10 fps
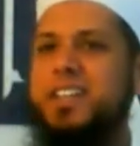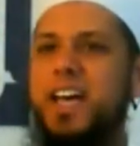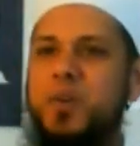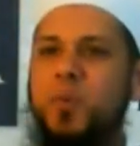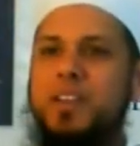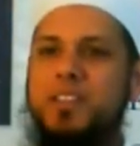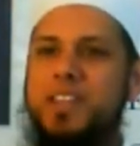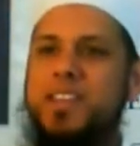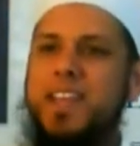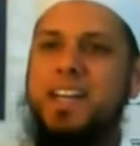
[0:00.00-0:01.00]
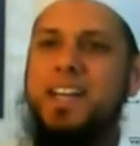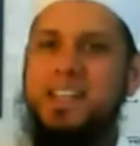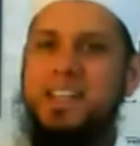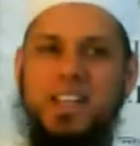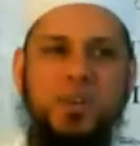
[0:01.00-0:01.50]
That one thing that
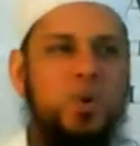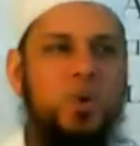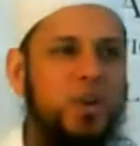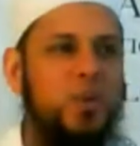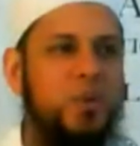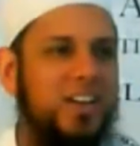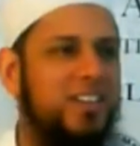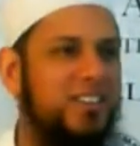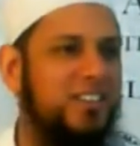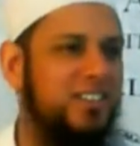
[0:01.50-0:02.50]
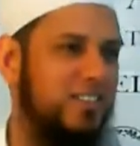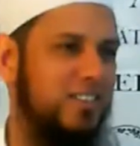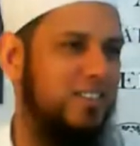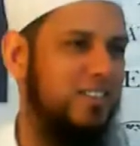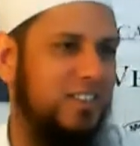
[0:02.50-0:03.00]
didn't go their way.
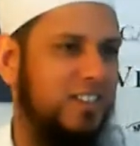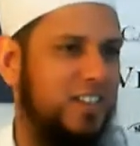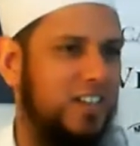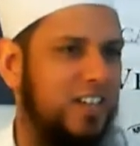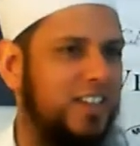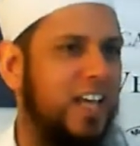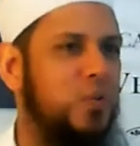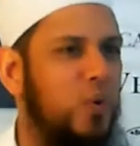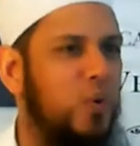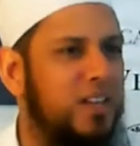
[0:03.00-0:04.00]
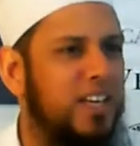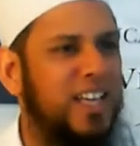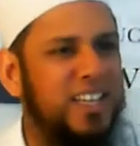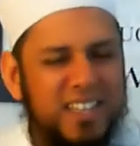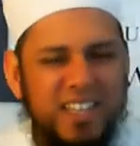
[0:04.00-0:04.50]
That one thing
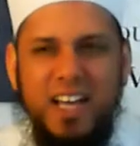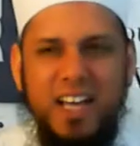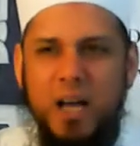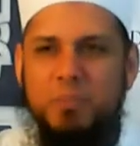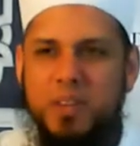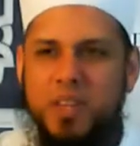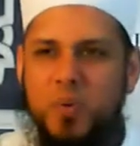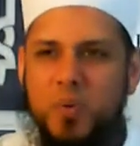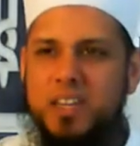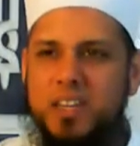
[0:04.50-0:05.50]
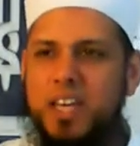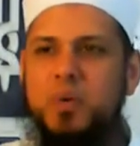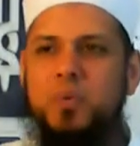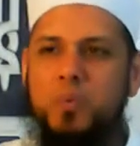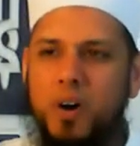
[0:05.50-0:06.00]
that didn't happen the way
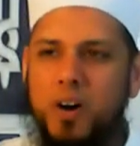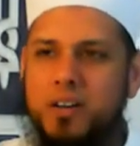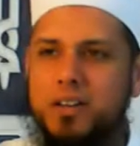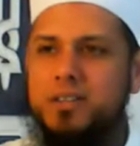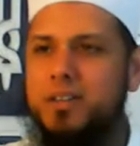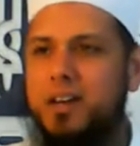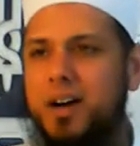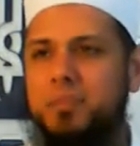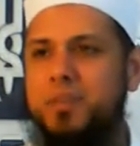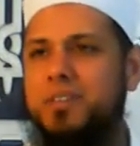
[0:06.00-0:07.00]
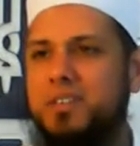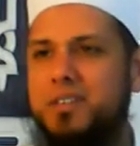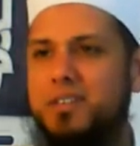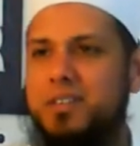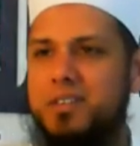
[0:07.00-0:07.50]
they wanted it to happen.
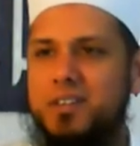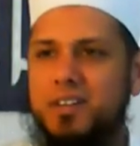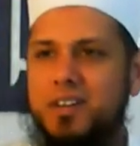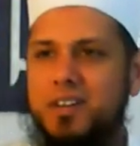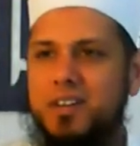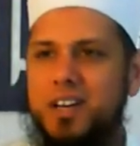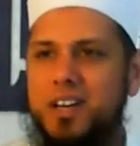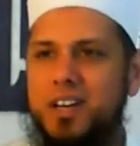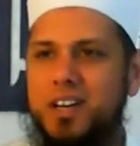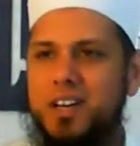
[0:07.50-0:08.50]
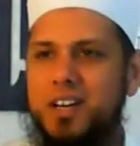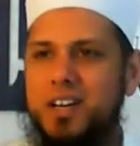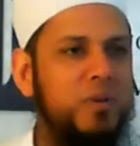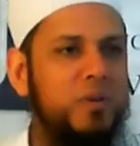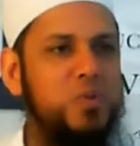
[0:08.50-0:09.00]
And it will keep them
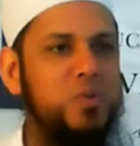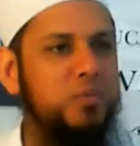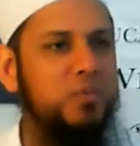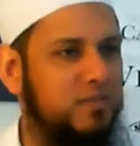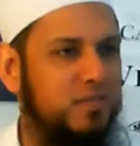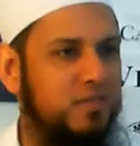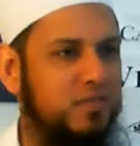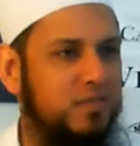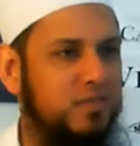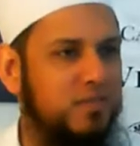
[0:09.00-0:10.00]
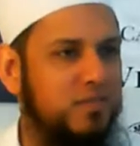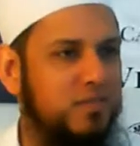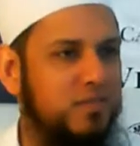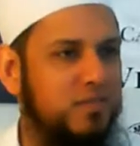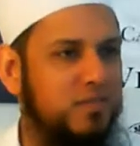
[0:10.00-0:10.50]
miserable. It will keep
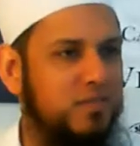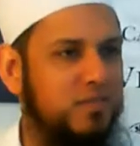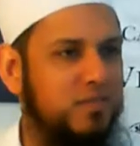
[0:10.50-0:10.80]
them unhappy.